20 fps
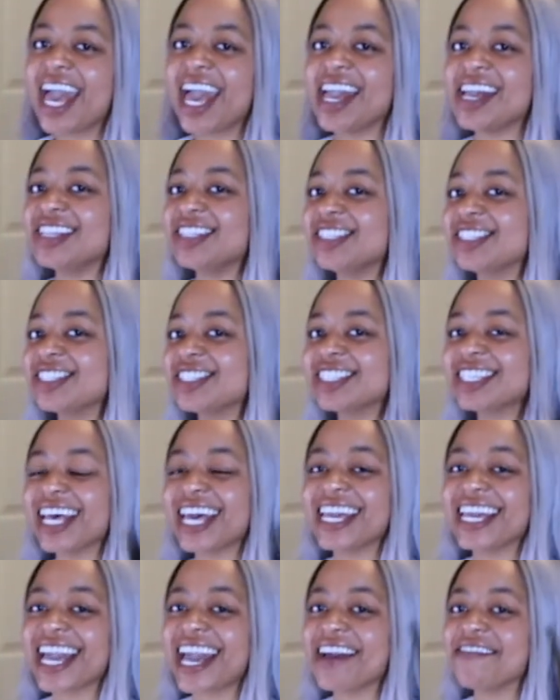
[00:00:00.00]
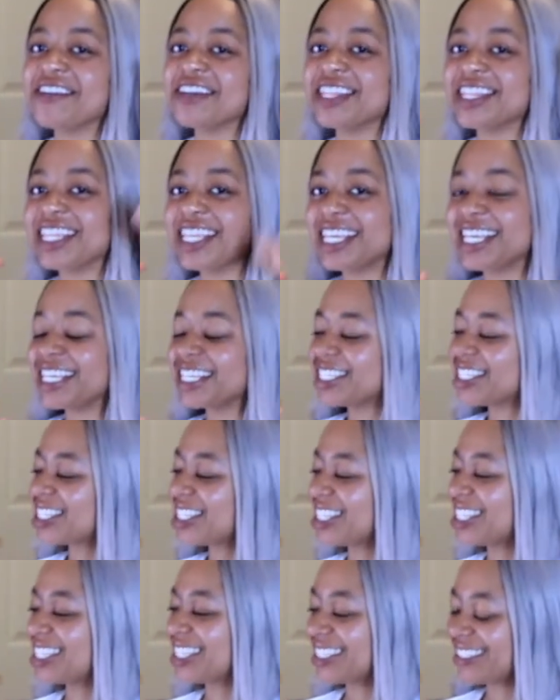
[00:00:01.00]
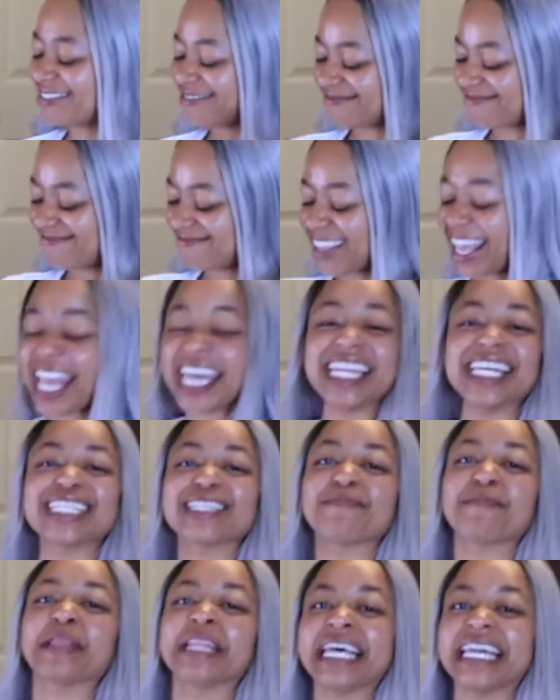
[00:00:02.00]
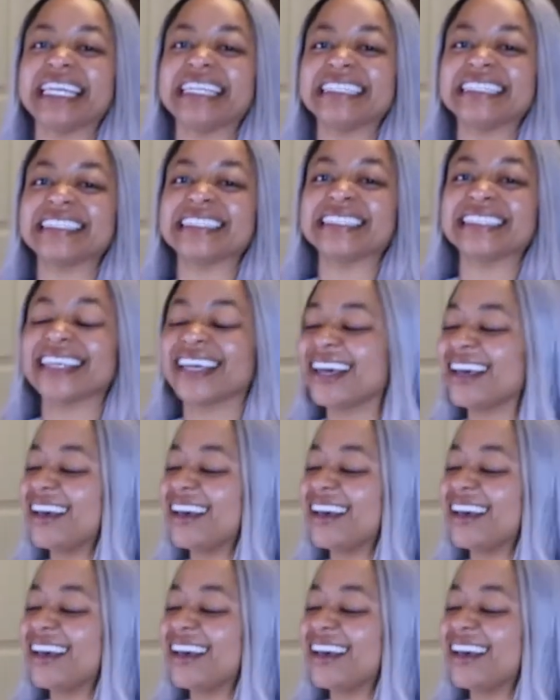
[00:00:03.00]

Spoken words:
and just like everything just in its place,